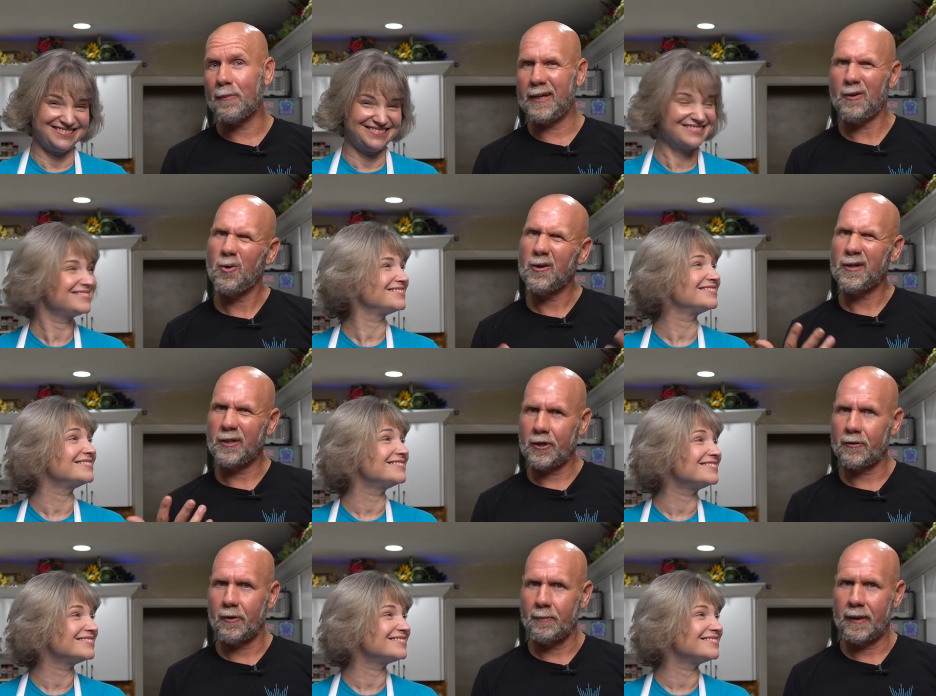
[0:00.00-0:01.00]
Speaker 1: meat or
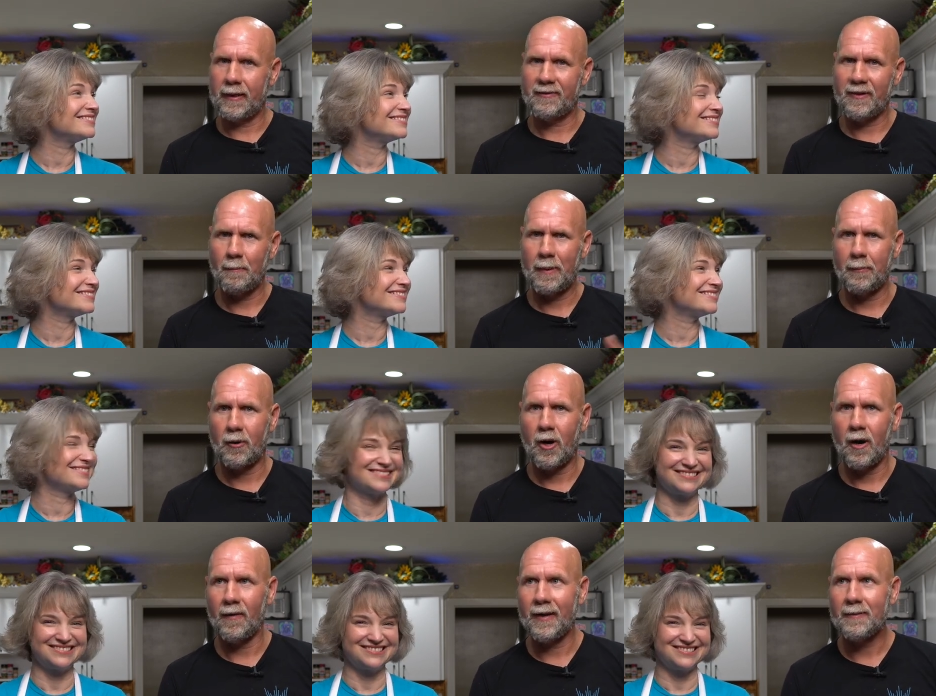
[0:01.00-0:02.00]
euro meat as some people
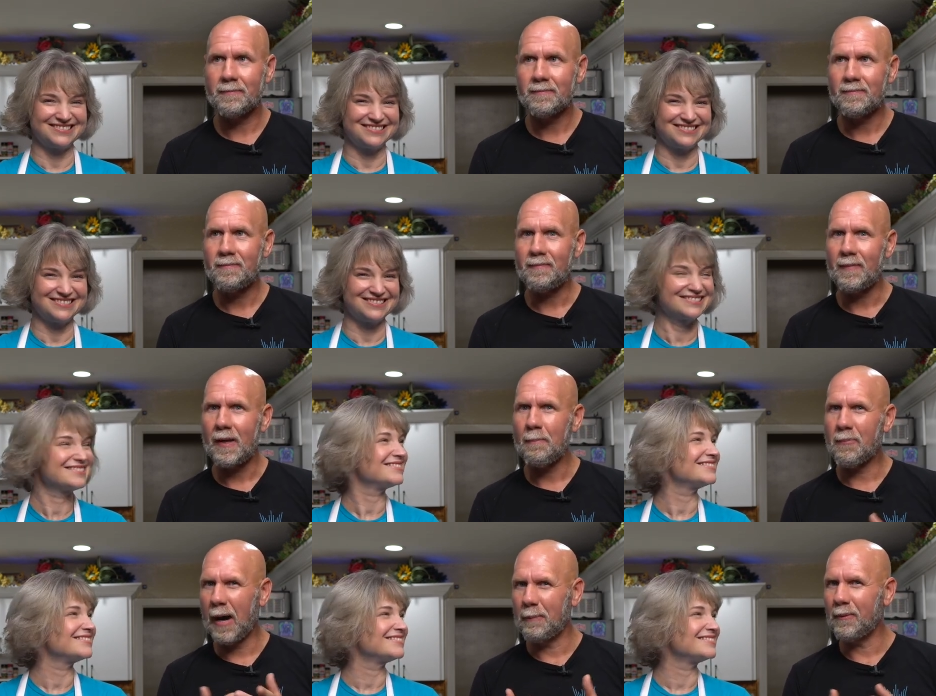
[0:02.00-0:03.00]
call it.
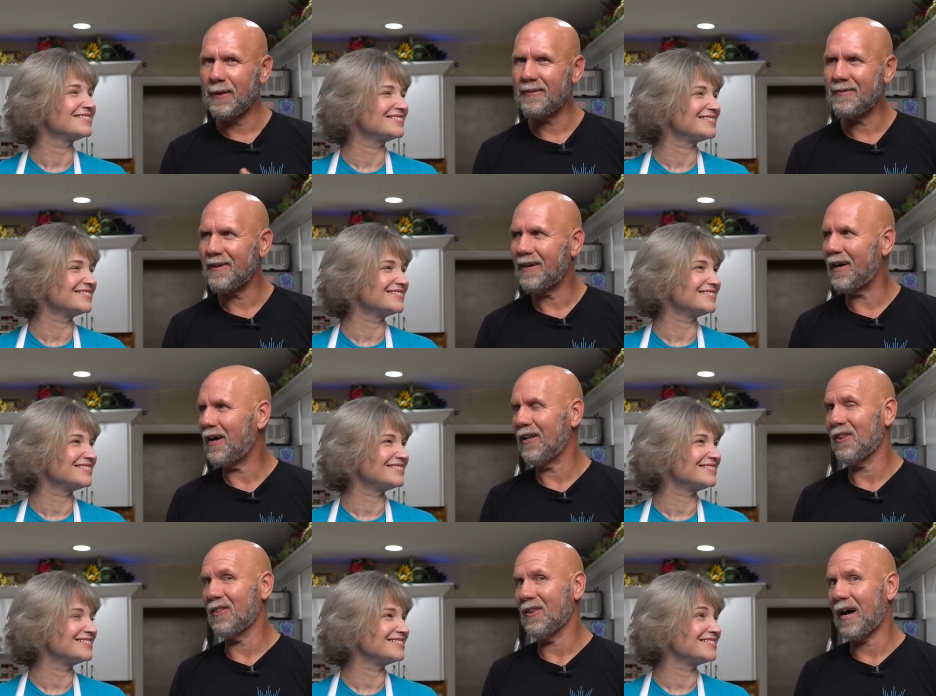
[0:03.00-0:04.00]
Problem is, a
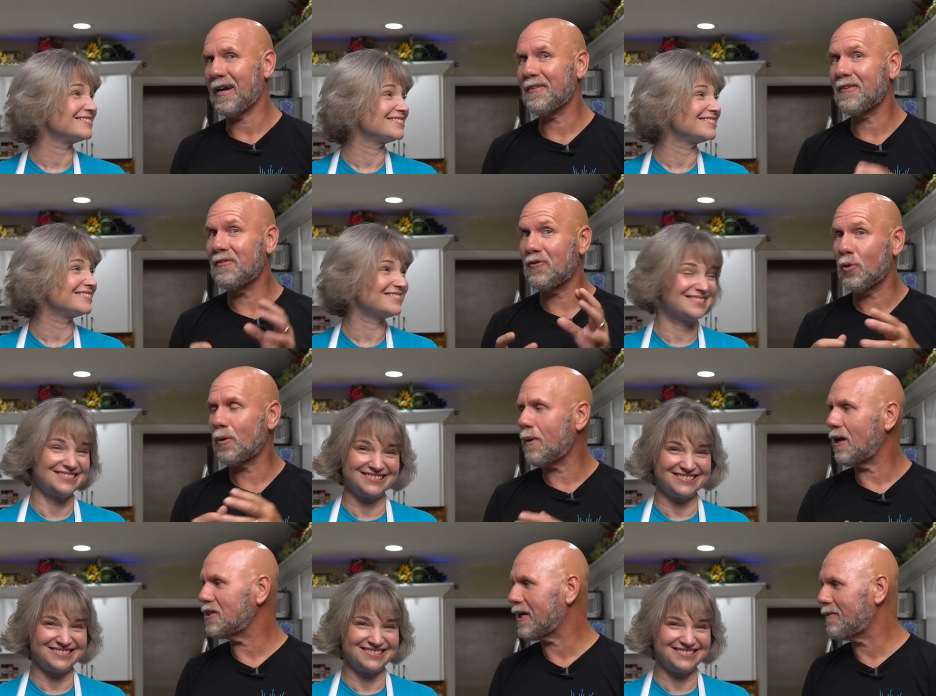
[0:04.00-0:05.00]
lot of the
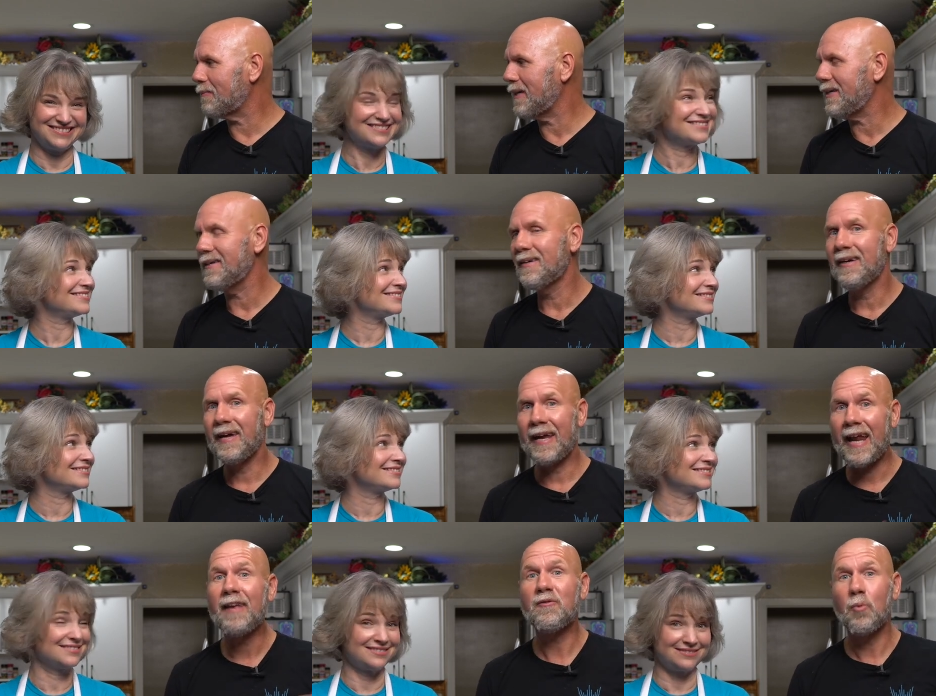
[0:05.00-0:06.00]
store-bought gyro meat
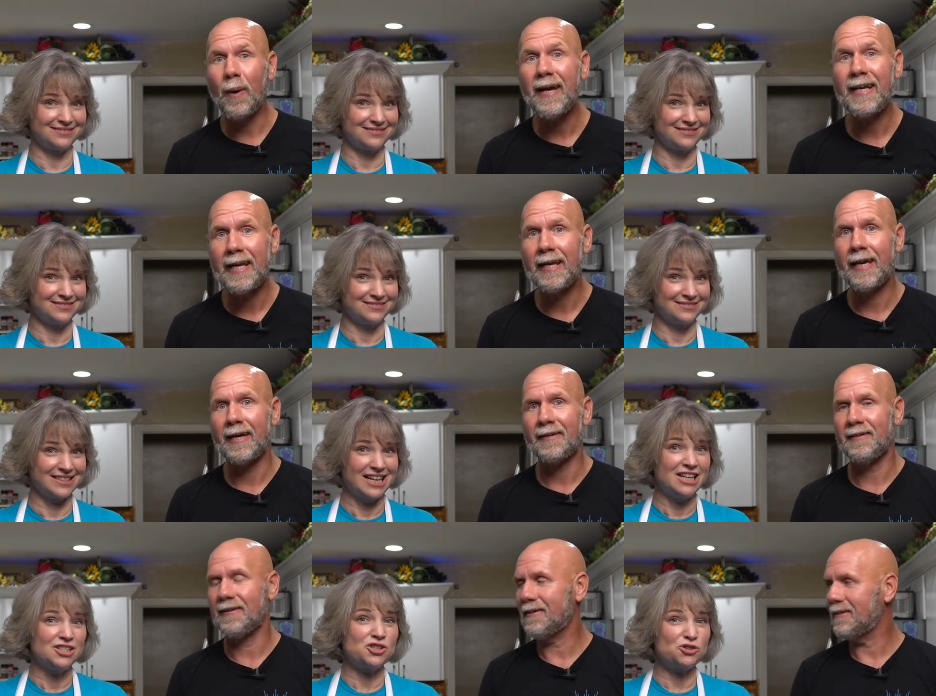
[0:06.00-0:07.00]
it
Speaker 2: has weed in it.
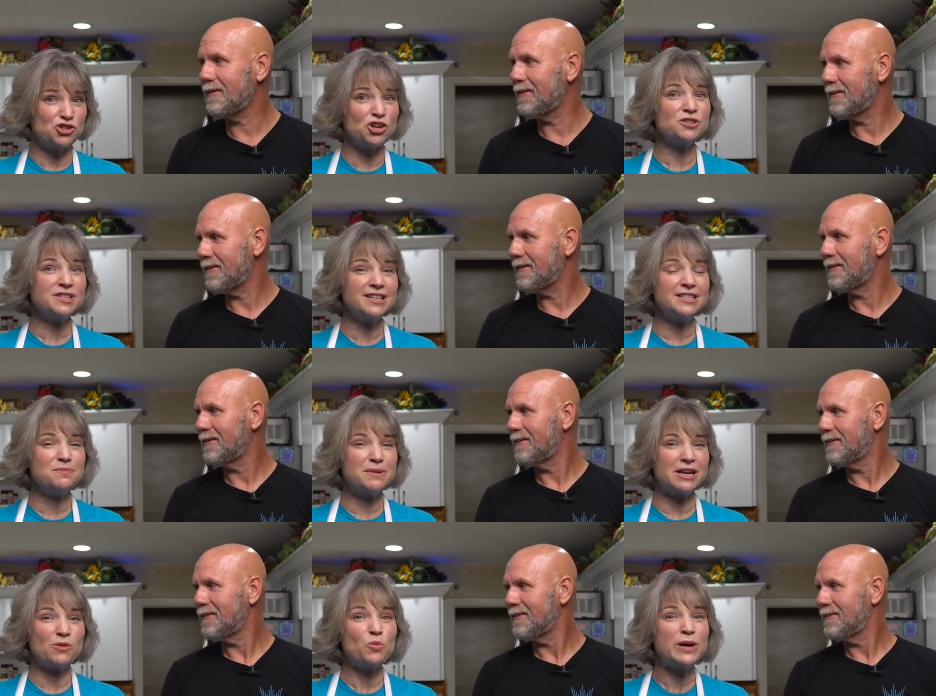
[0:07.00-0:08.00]
So Joe said to
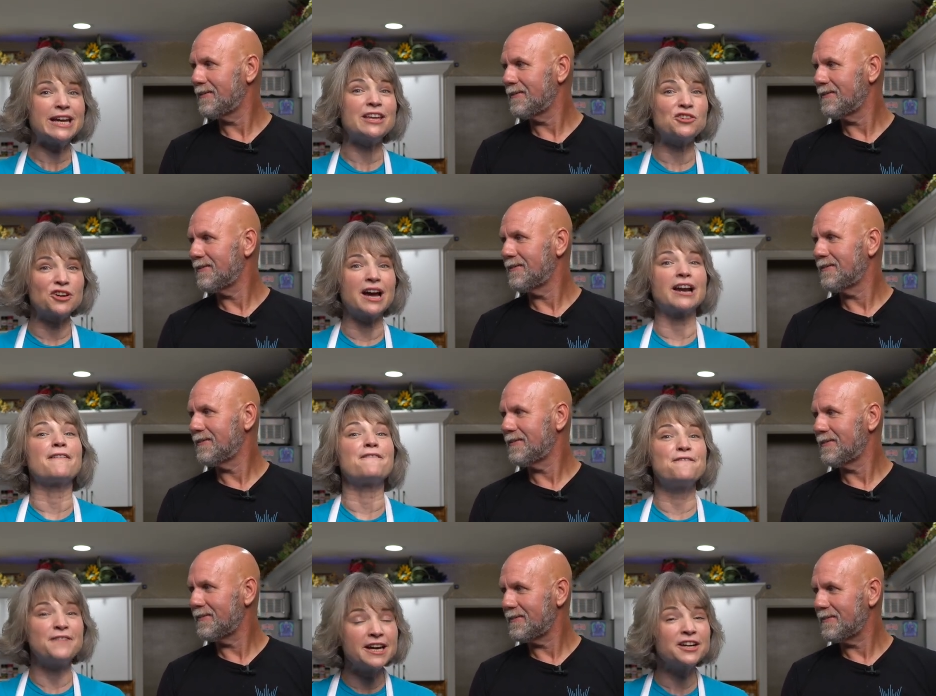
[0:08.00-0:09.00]
me, we either gotta
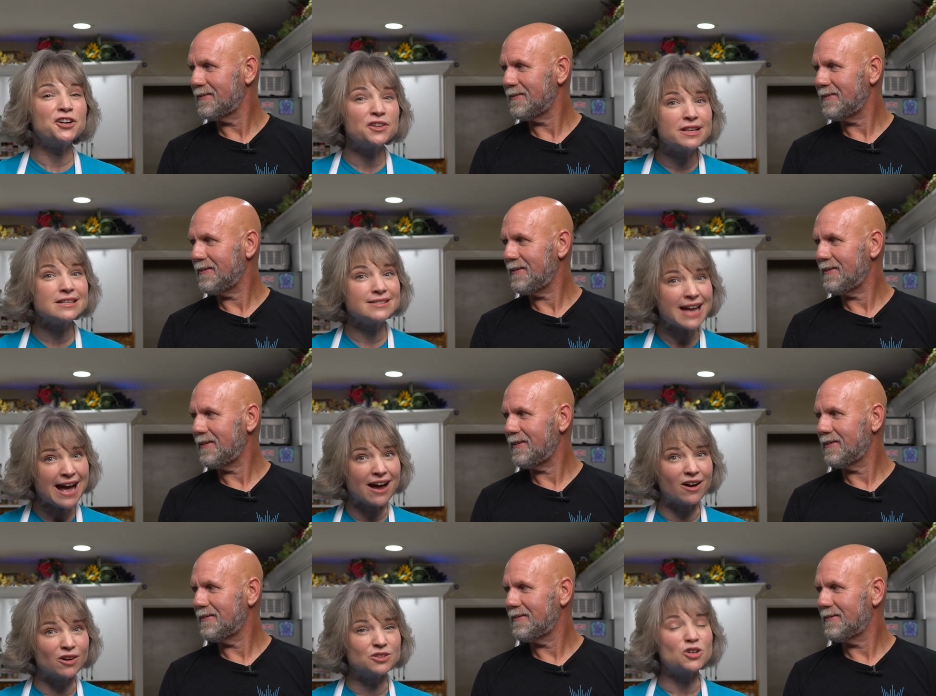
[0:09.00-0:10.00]
figure this
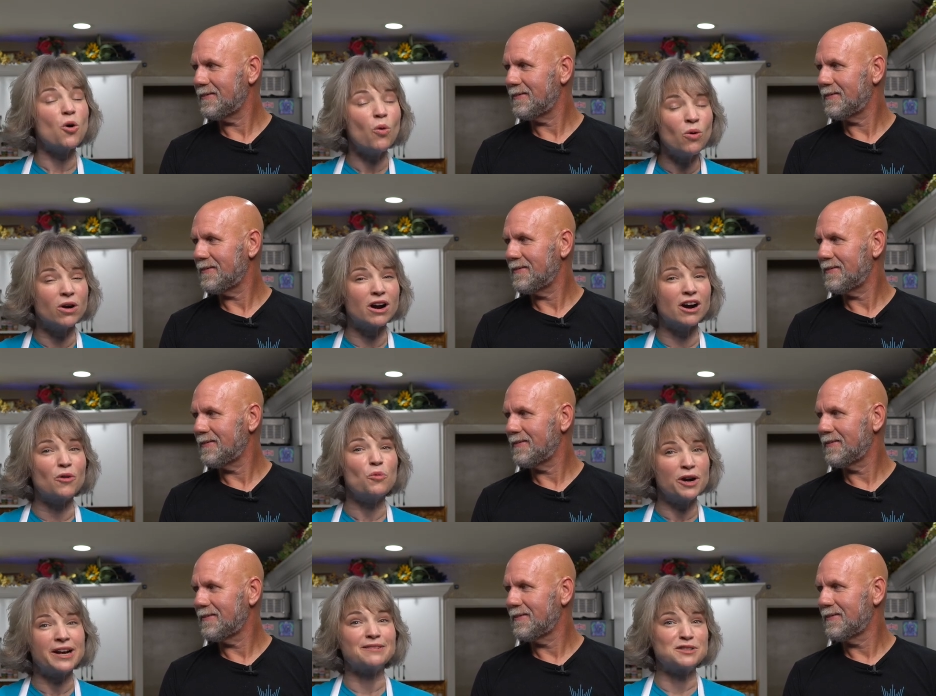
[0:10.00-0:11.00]
out or
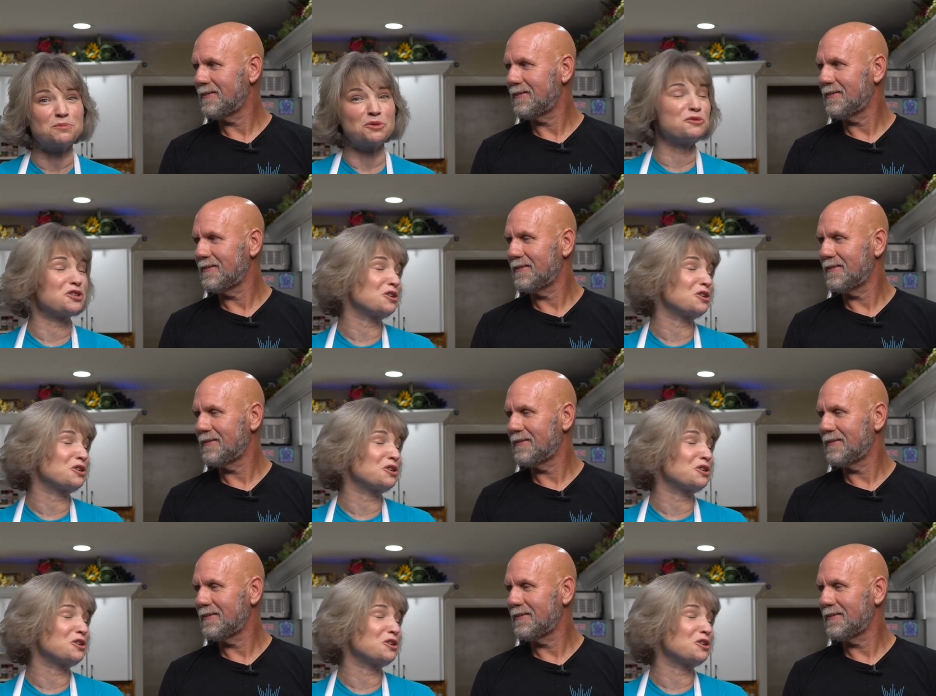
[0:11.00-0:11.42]
we're gonna have to move to